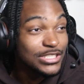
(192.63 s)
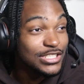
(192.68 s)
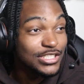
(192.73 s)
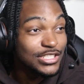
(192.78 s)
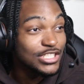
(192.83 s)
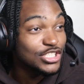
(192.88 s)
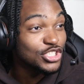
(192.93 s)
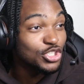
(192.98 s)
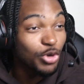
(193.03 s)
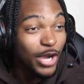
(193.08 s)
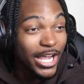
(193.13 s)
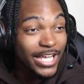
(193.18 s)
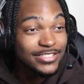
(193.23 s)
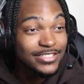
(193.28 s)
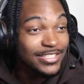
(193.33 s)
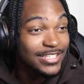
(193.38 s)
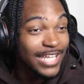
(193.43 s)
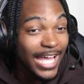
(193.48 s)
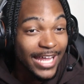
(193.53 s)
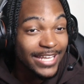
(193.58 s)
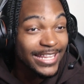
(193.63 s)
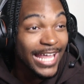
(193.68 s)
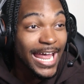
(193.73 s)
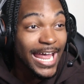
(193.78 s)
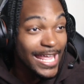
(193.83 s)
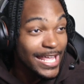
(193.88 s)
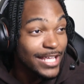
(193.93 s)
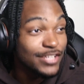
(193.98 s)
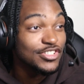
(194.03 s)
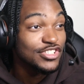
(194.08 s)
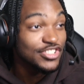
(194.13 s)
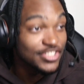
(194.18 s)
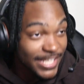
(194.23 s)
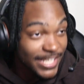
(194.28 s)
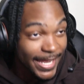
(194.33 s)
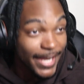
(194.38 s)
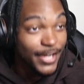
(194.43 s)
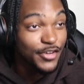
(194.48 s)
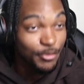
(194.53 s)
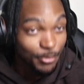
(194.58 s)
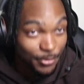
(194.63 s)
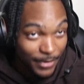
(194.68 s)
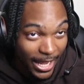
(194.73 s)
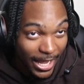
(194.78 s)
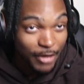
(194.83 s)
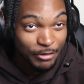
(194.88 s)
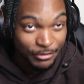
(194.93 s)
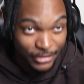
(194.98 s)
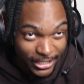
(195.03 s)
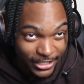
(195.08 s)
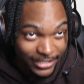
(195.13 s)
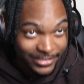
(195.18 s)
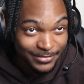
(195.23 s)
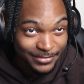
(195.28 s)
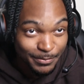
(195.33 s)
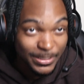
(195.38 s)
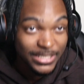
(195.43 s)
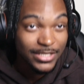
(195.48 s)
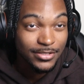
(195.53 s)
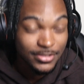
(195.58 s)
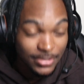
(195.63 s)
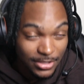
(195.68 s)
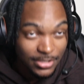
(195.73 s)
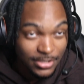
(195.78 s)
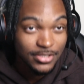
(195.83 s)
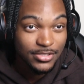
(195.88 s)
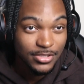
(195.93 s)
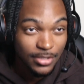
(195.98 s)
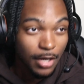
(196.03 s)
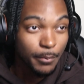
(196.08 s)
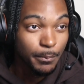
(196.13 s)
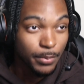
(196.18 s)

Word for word: It's crazy that that is a standard now, nigga, because he's a